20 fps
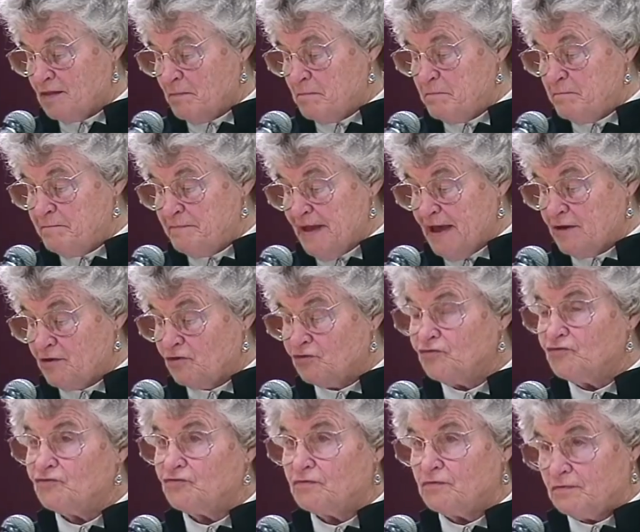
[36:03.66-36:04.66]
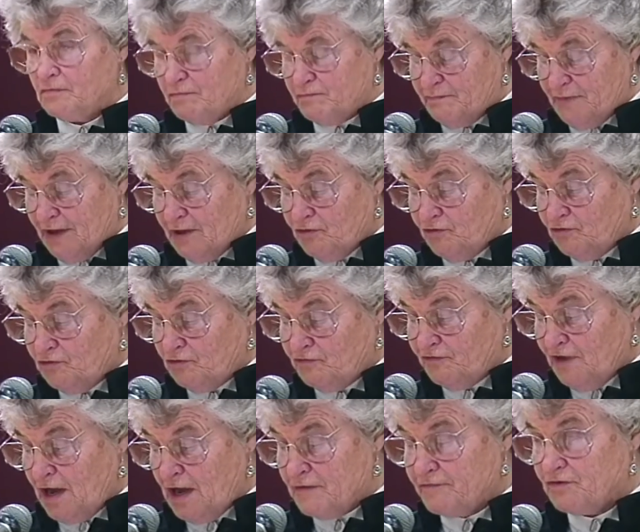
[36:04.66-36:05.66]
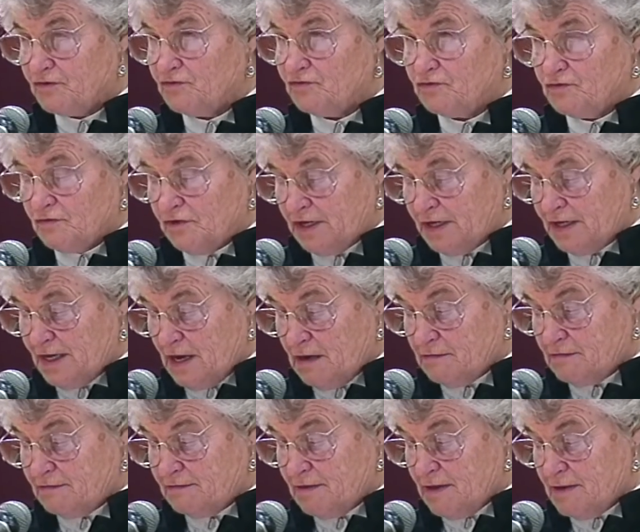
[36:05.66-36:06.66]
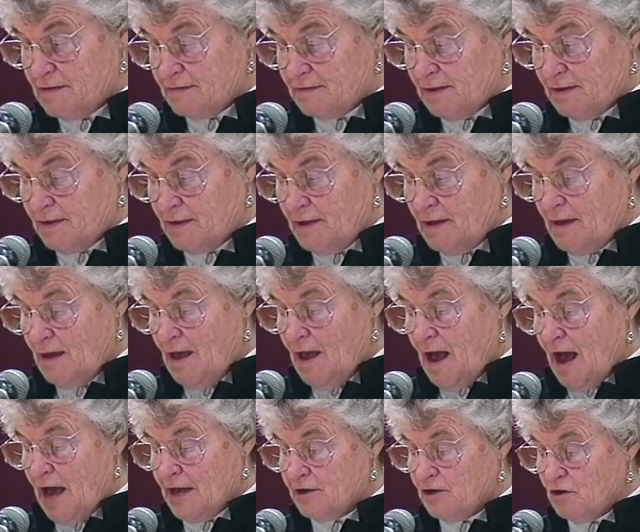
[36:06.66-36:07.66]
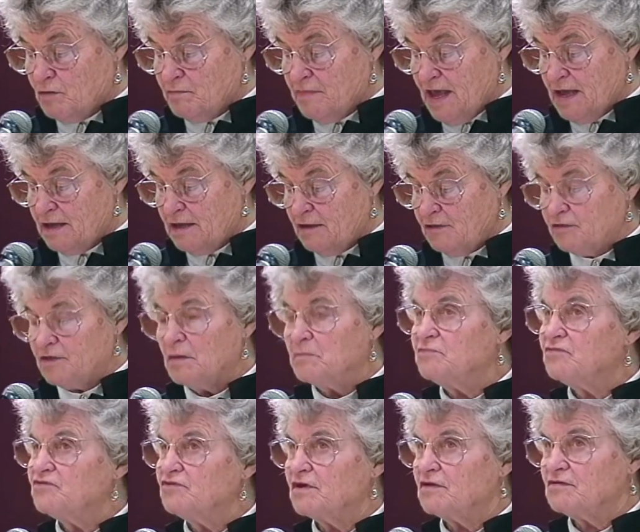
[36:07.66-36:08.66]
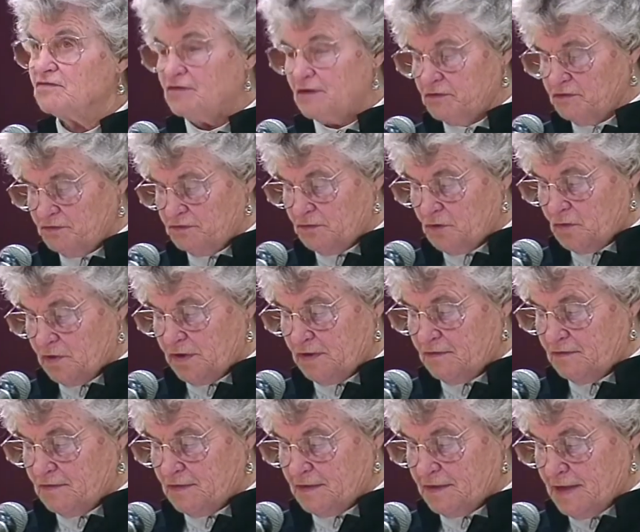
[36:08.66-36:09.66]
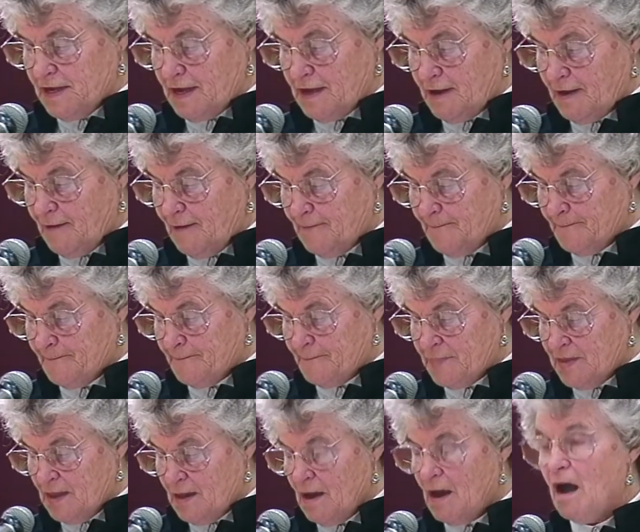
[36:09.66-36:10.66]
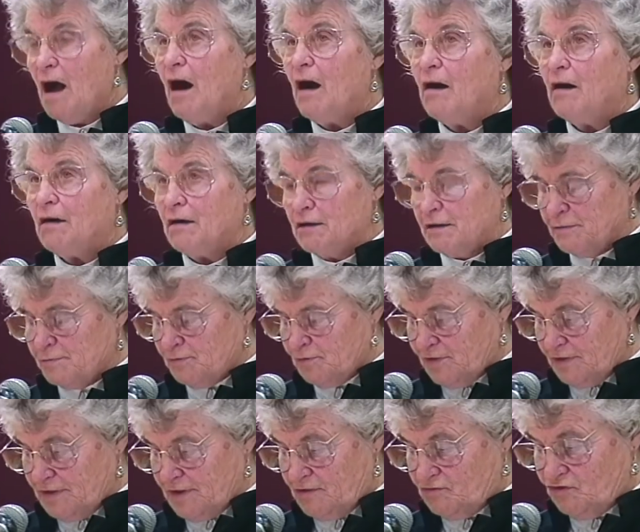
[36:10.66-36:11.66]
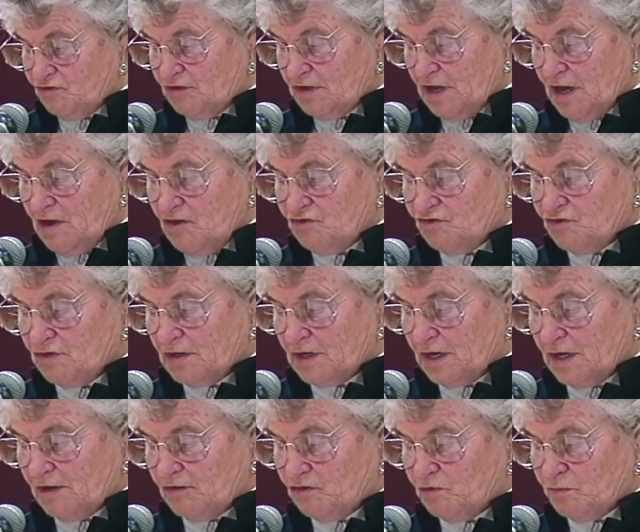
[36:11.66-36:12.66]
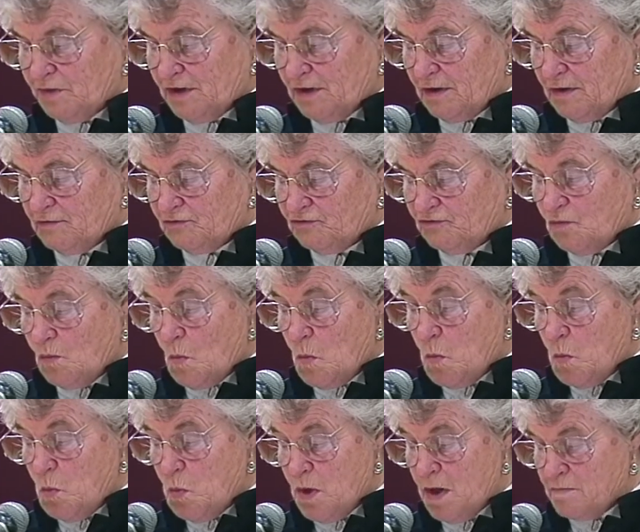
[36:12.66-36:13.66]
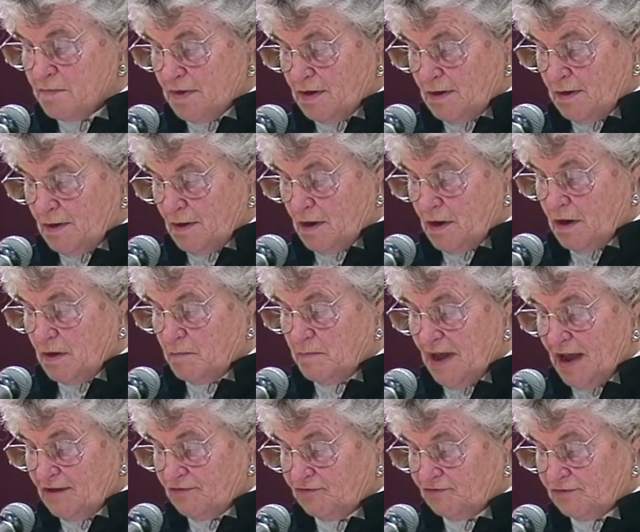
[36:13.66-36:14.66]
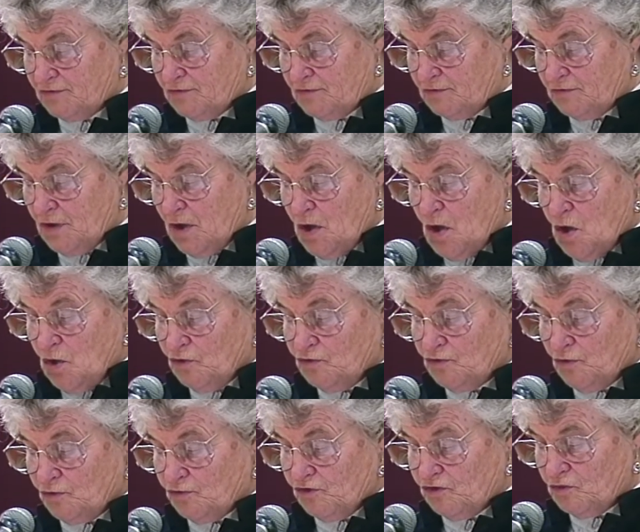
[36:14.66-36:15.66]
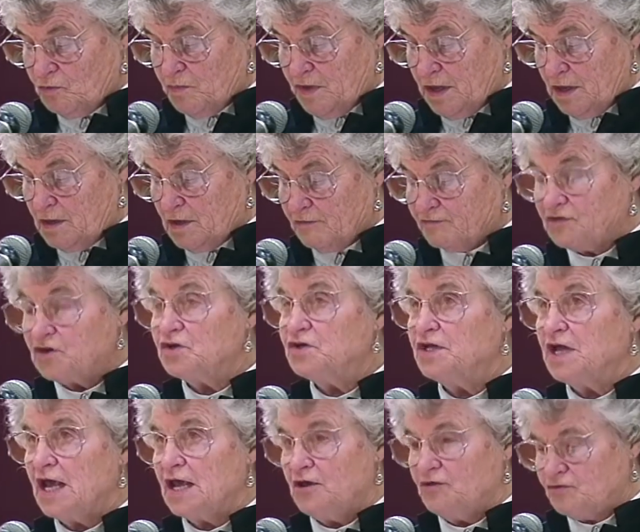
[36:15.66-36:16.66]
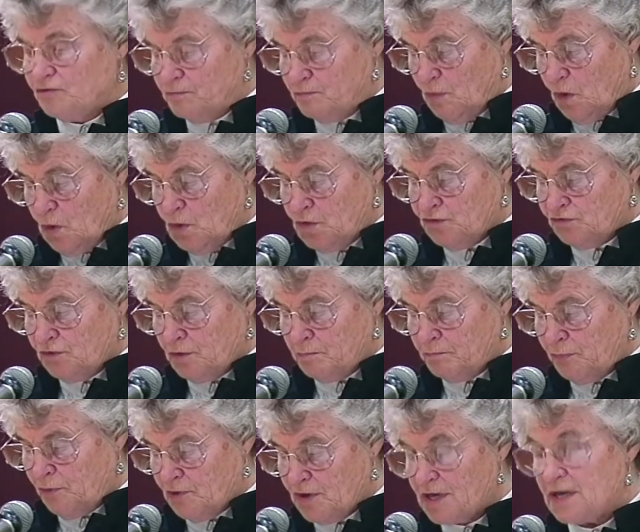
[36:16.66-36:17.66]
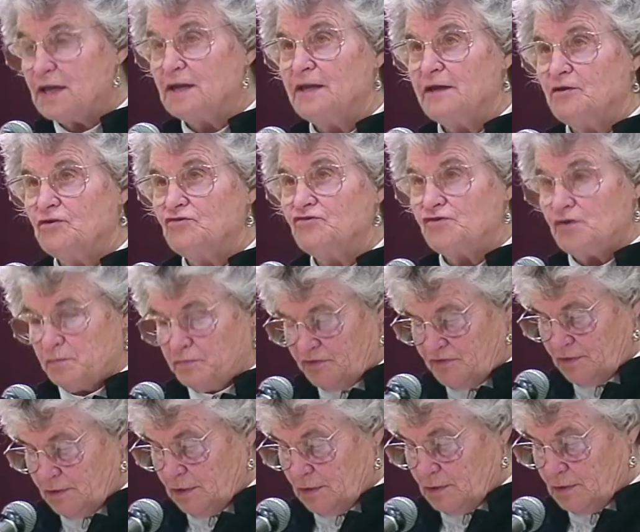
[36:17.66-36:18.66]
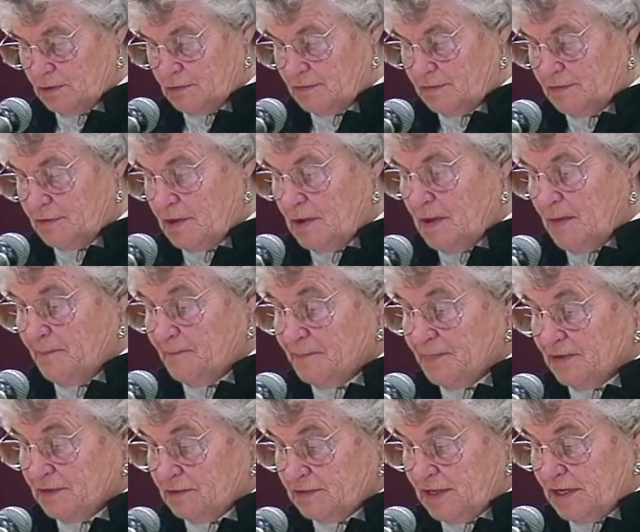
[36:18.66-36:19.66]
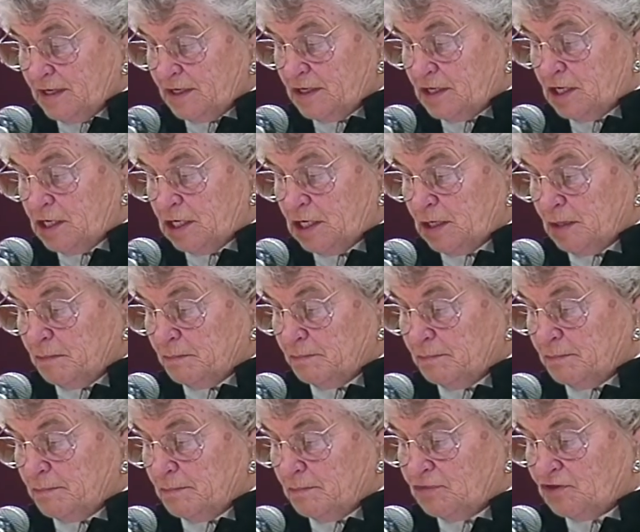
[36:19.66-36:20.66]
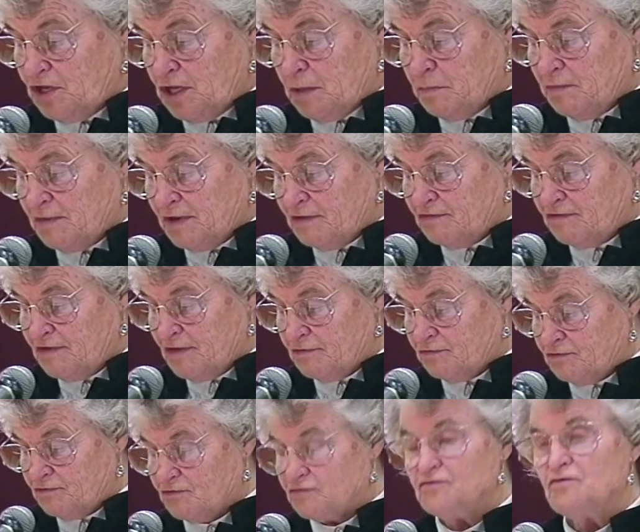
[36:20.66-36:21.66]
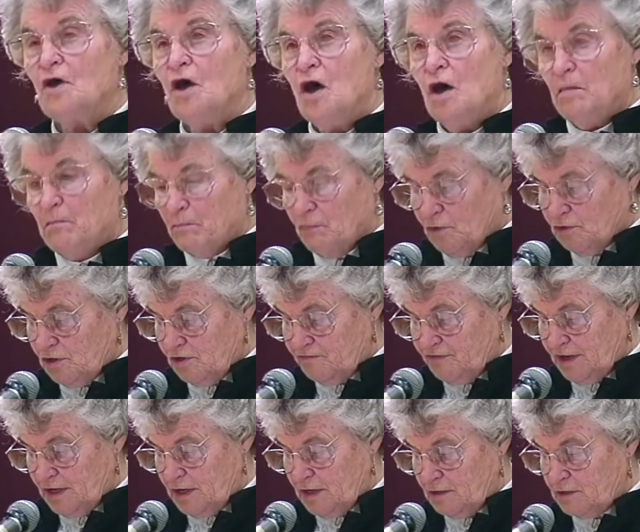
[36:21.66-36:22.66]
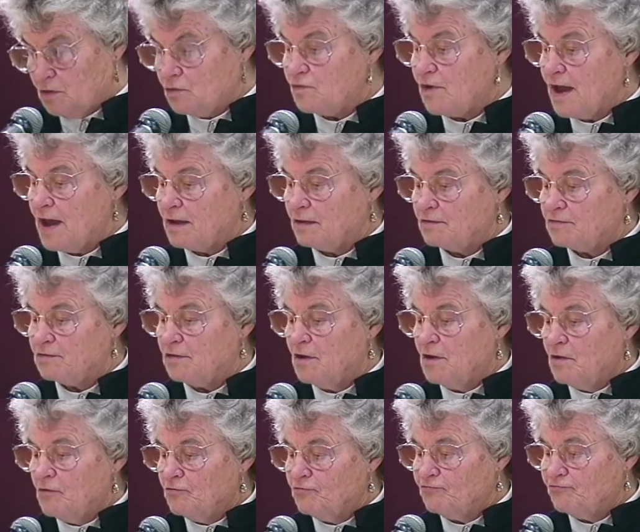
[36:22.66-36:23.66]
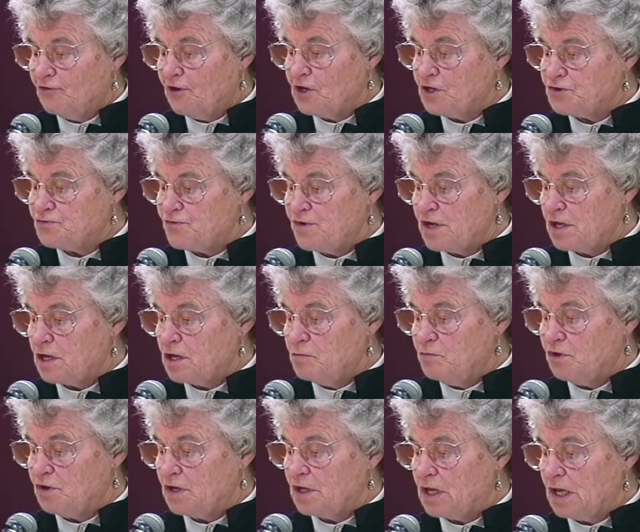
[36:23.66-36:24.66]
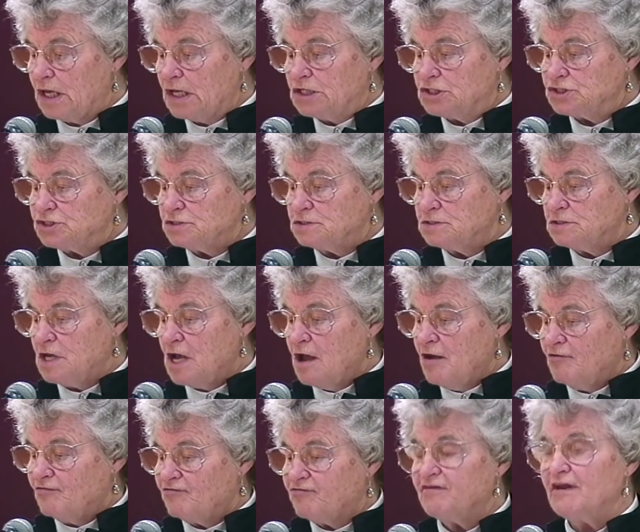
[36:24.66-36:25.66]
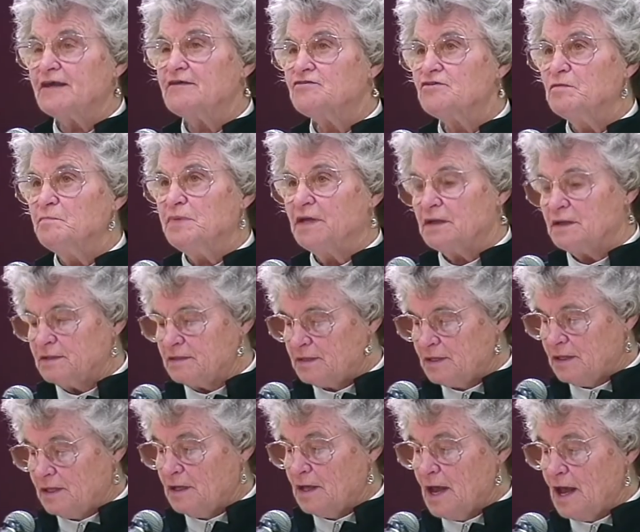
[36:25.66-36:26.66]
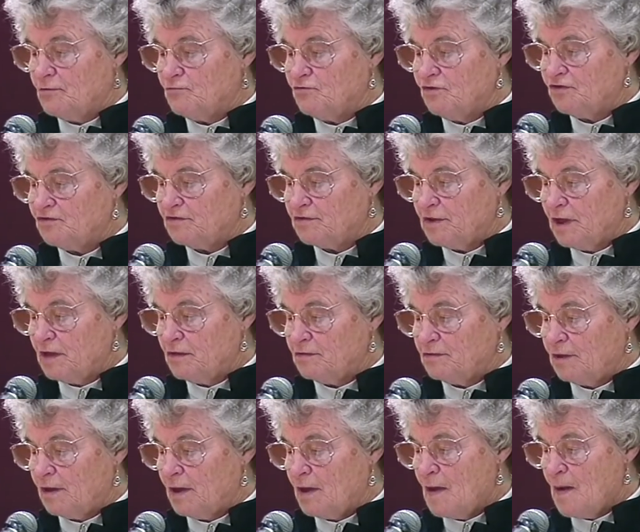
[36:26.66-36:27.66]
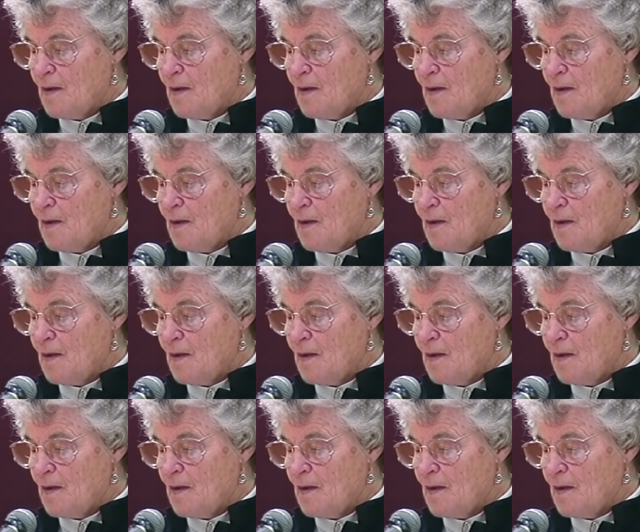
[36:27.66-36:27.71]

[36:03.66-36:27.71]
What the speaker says: them better survivors during downsizing and are making them success stories today. Armed with education and experience, women are masters, so to speak, of today's most important leadership skills: building team consensus, motivating the ranks, fostering communication, flexibility, and risk-taking.